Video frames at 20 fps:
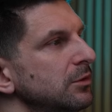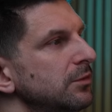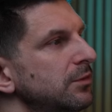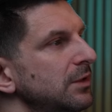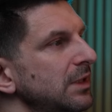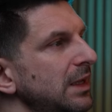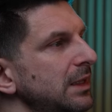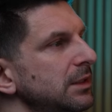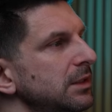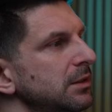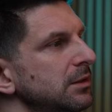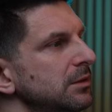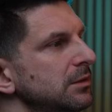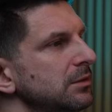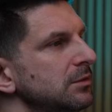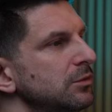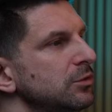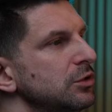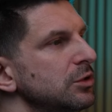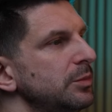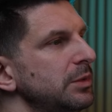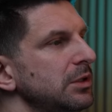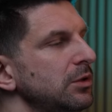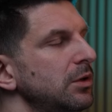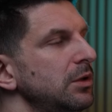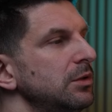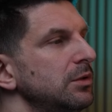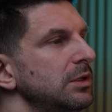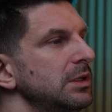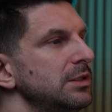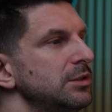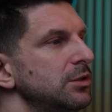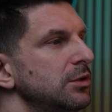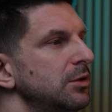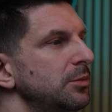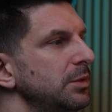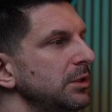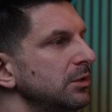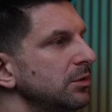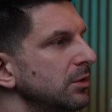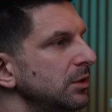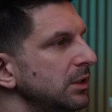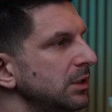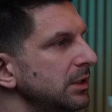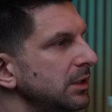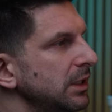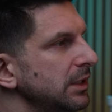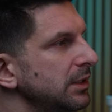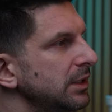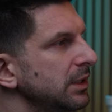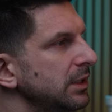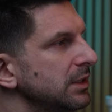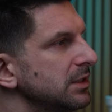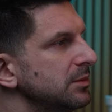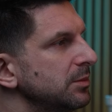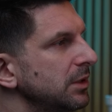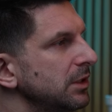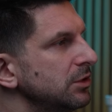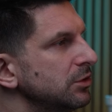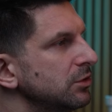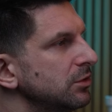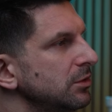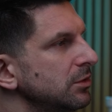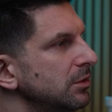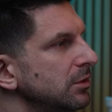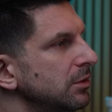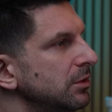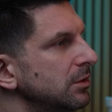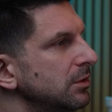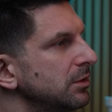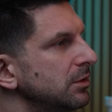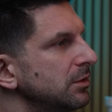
So flatten is really cool for this. I'll just reduce its size.